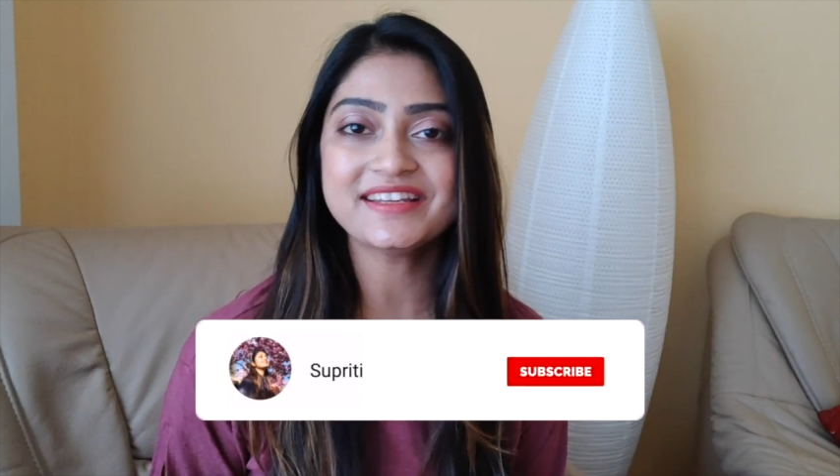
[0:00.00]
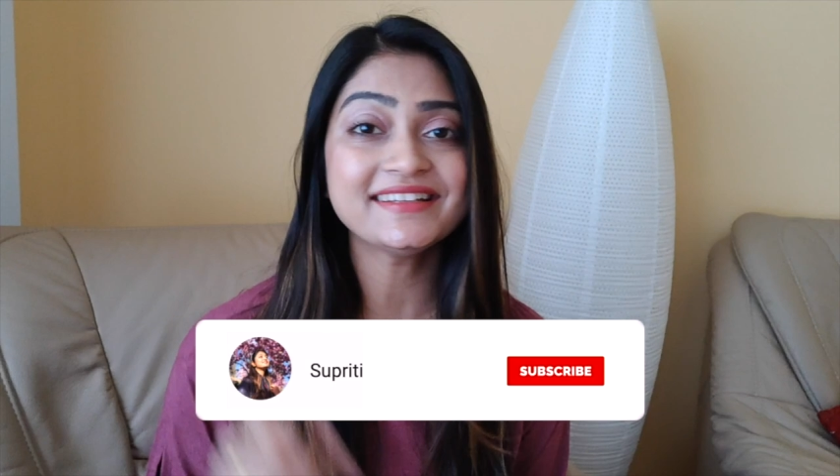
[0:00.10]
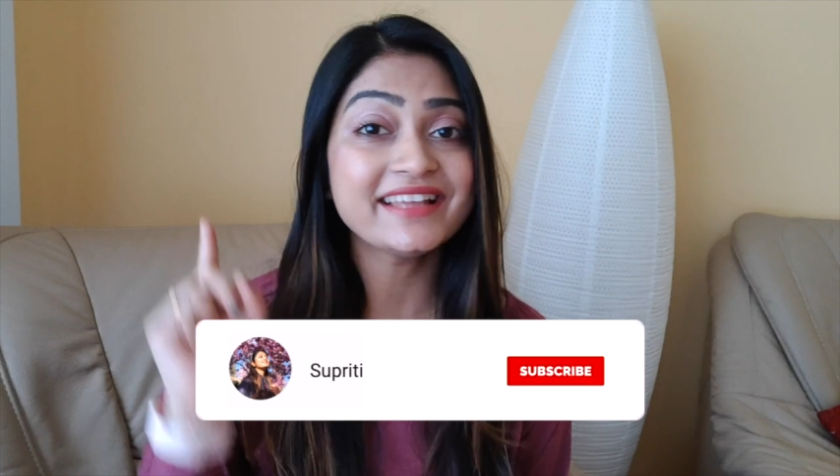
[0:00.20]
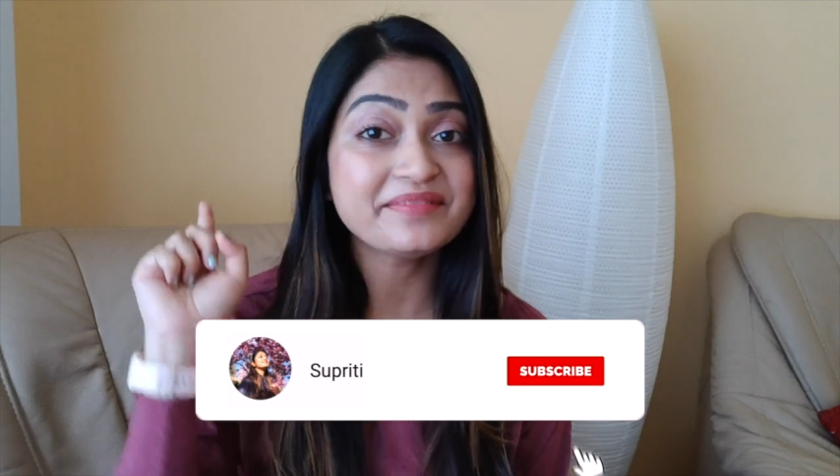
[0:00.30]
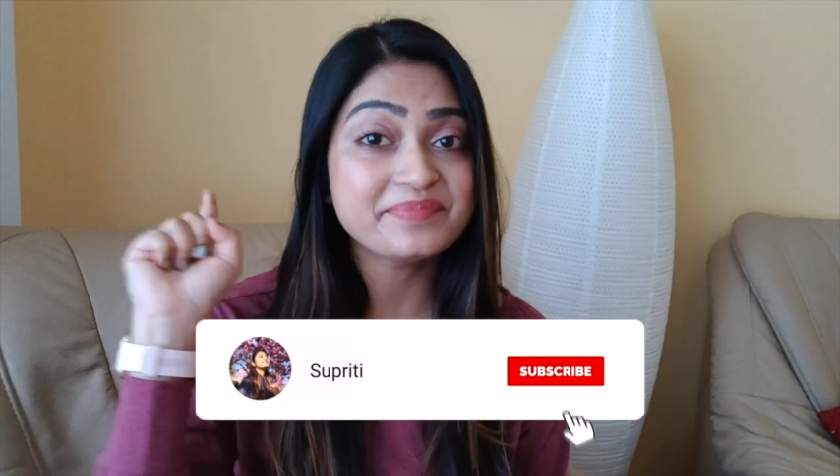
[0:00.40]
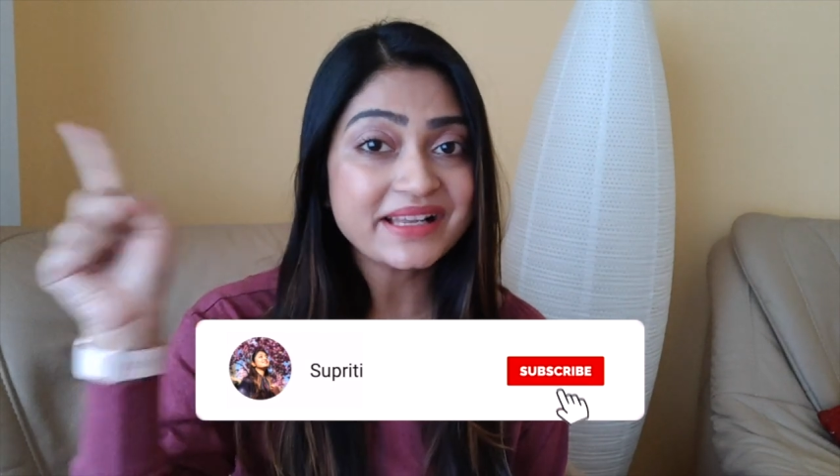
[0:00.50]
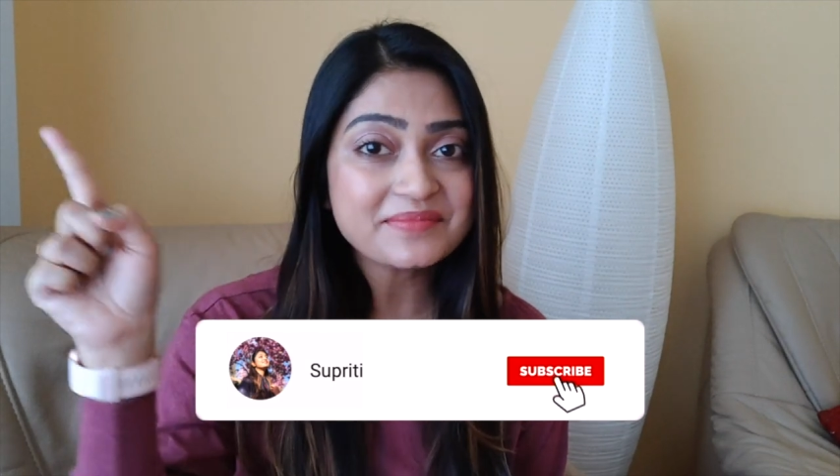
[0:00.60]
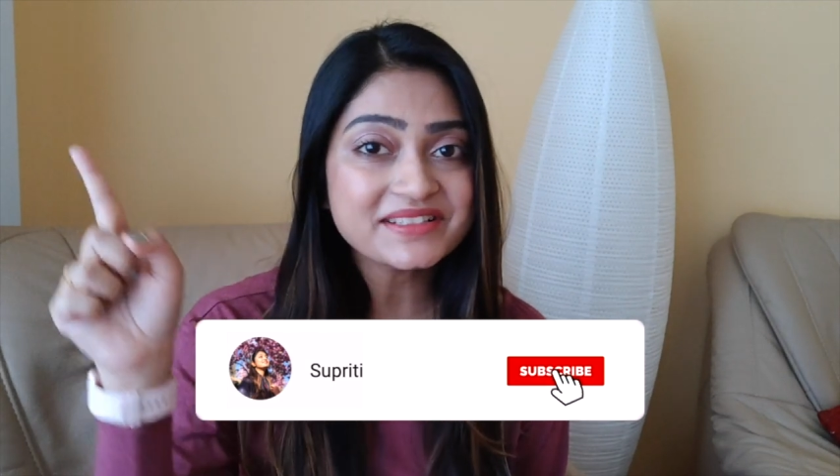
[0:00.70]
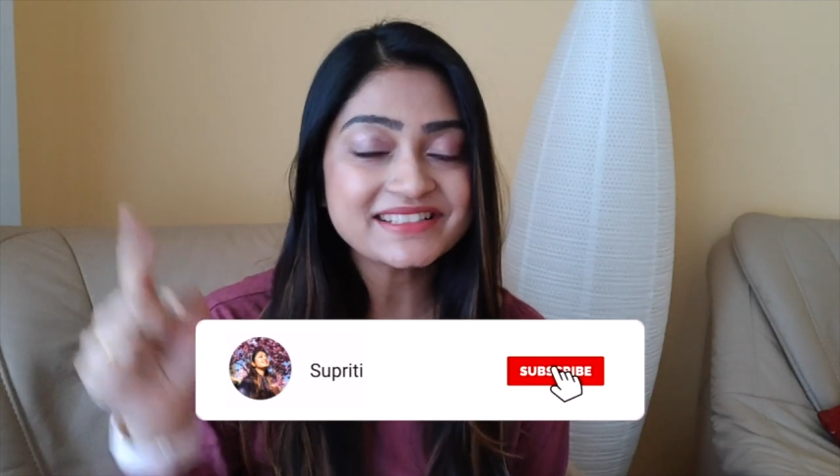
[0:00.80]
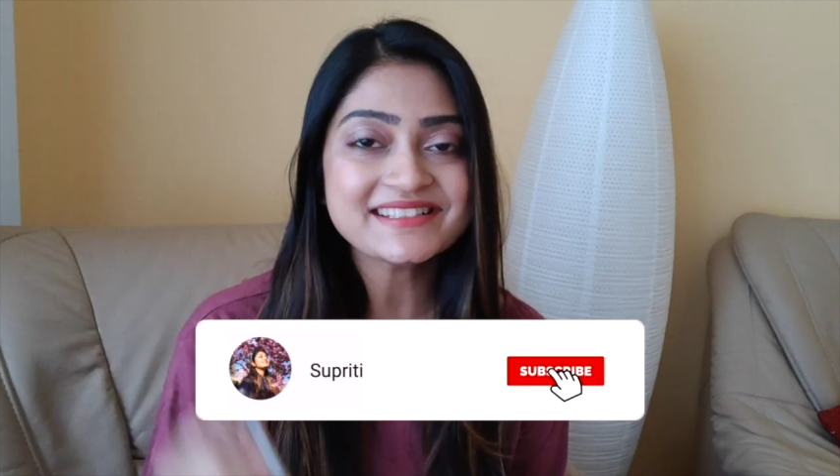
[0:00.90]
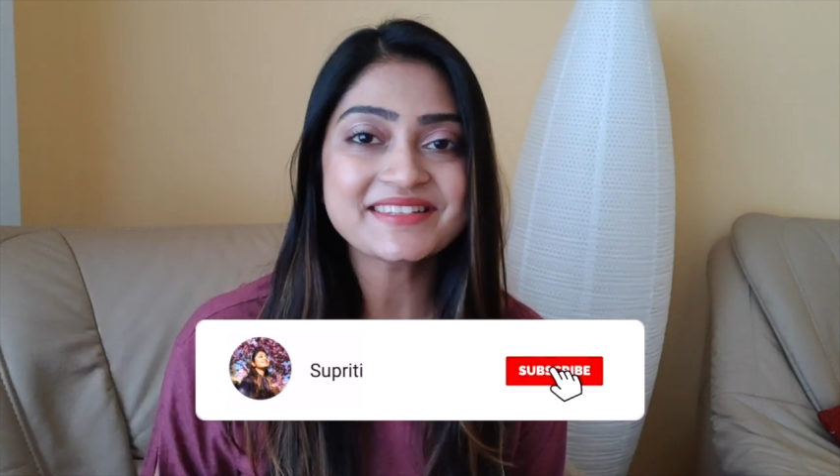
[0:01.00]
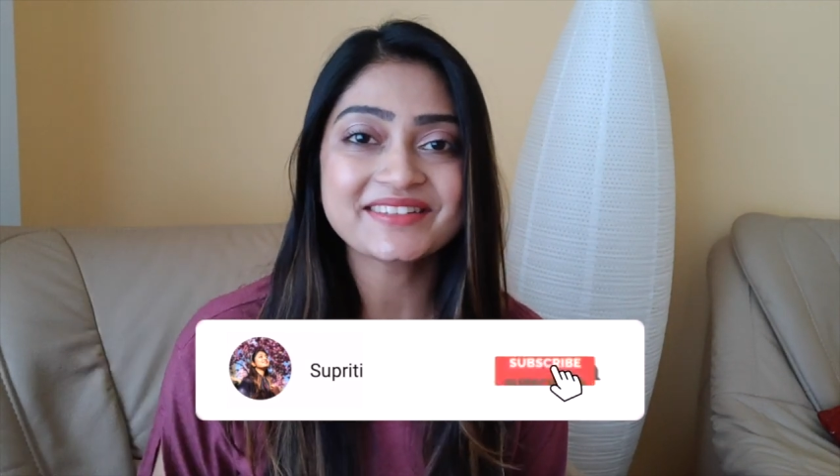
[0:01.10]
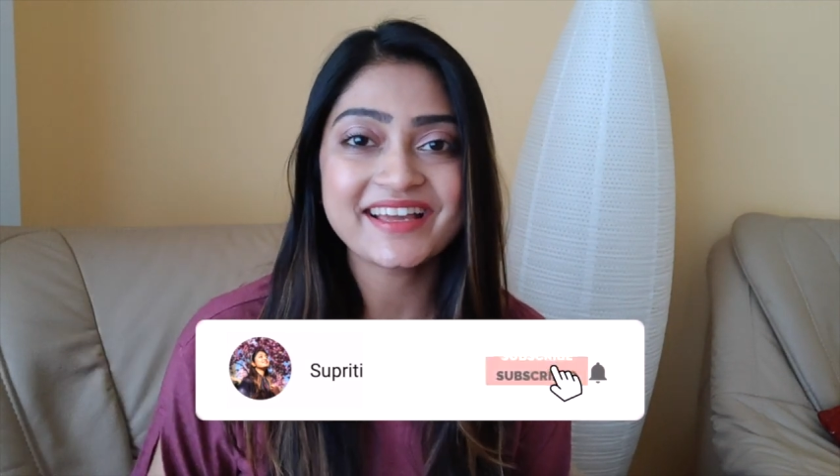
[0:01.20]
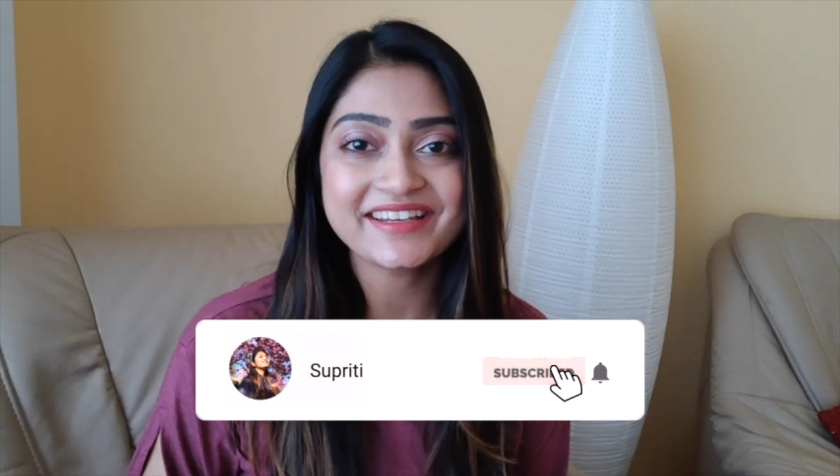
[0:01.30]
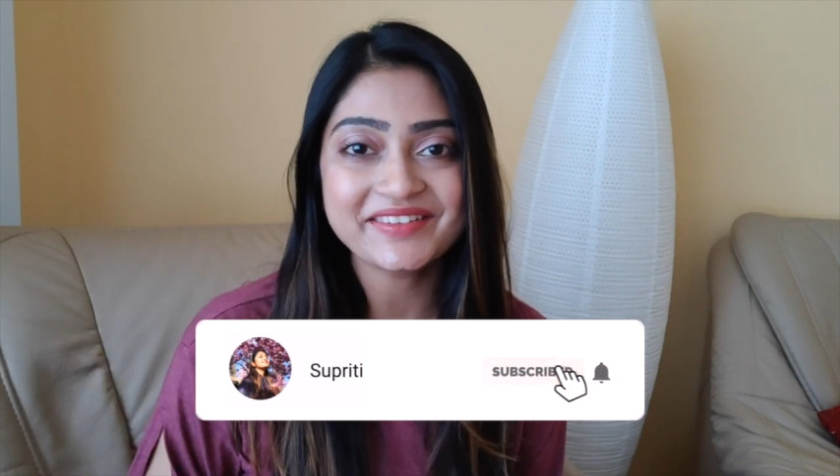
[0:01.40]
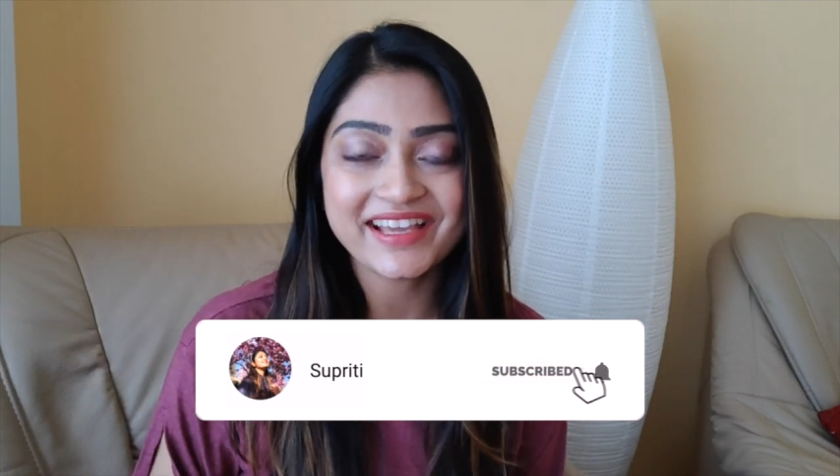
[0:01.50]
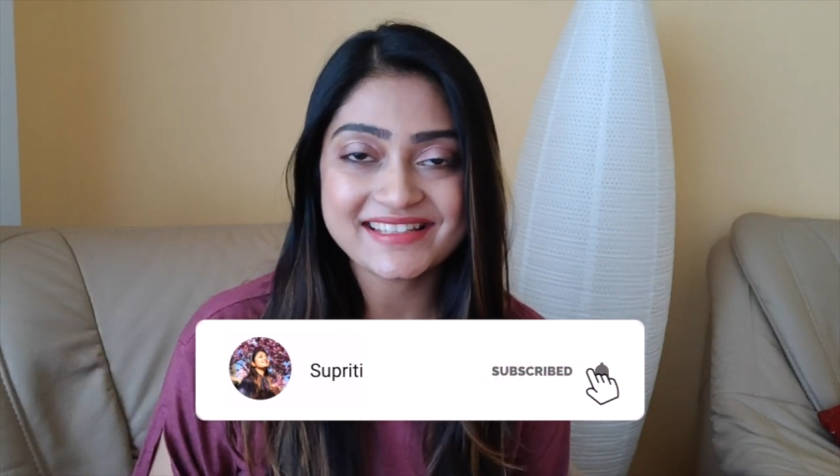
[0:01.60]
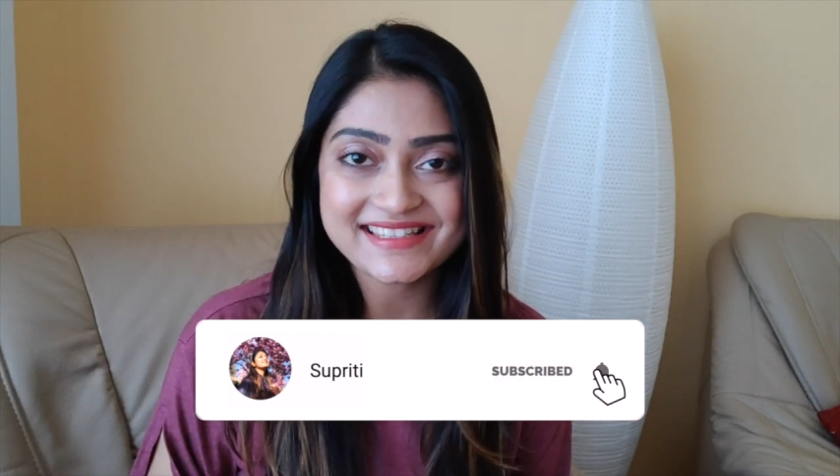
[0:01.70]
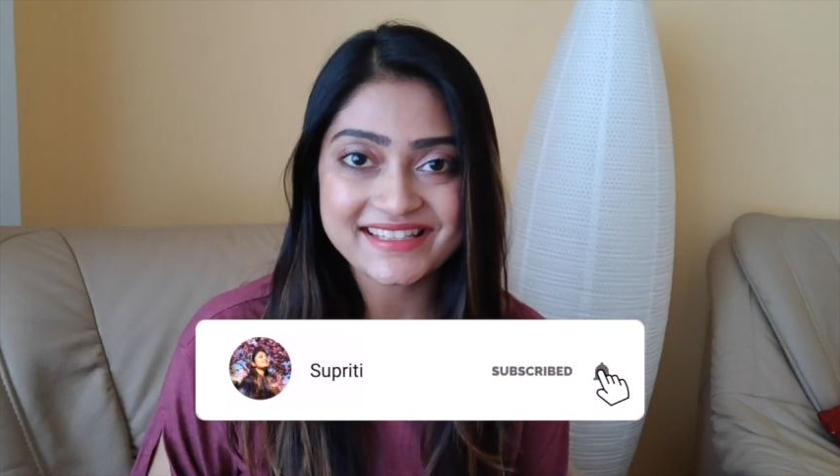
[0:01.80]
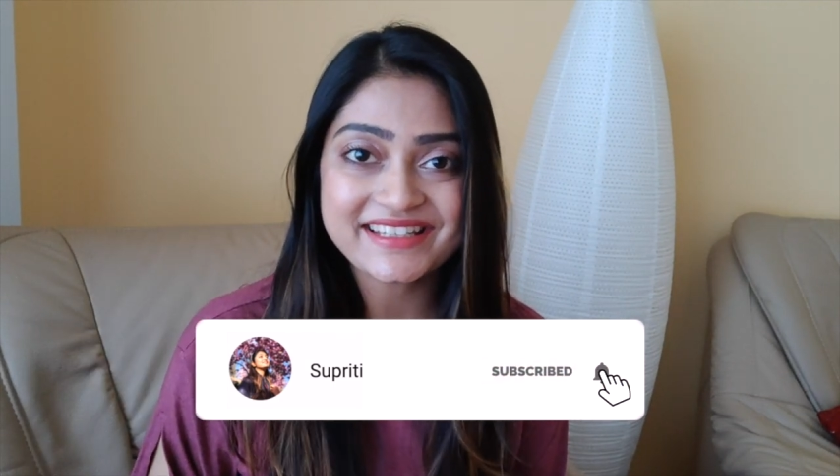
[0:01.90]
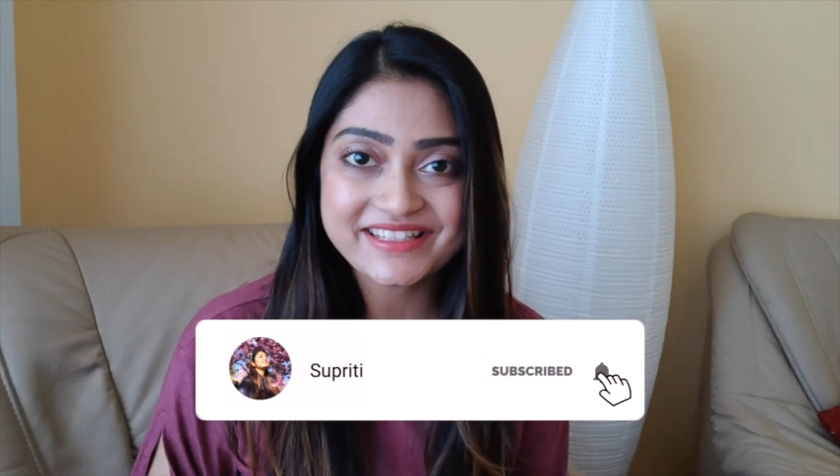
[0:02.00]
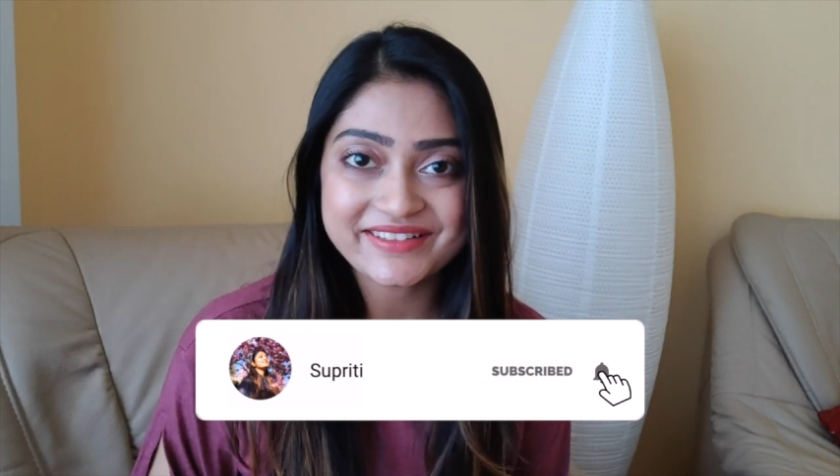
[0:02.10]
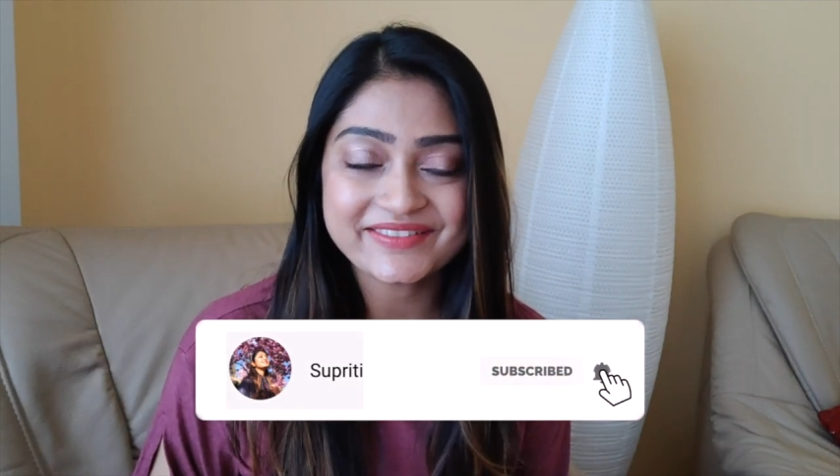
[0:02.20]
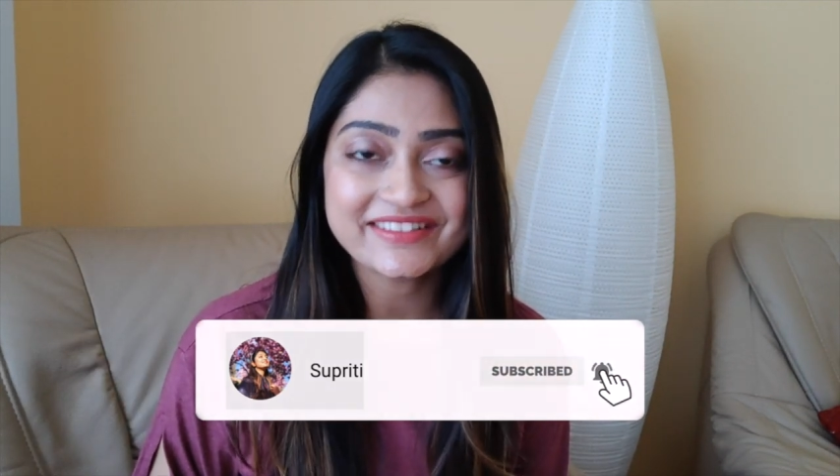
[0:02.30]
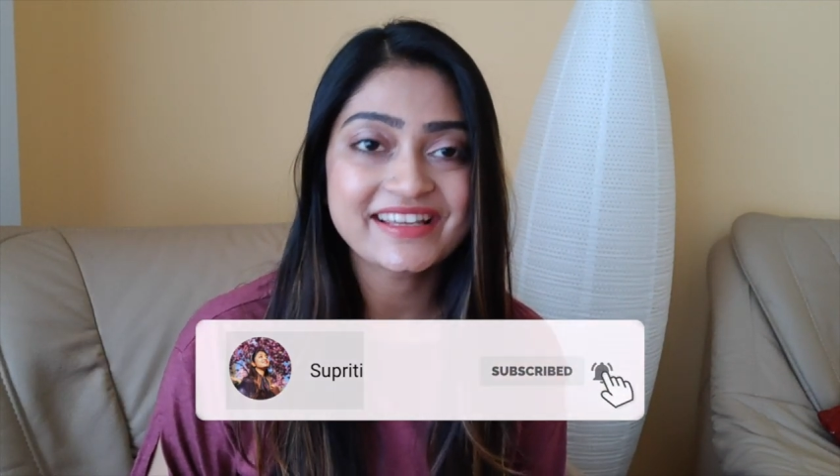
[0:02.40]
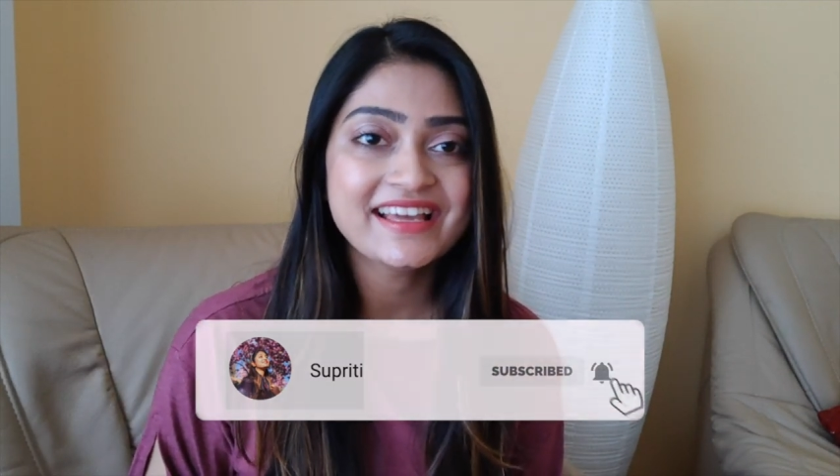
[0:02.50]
hit that bell button so that you can stay tuned.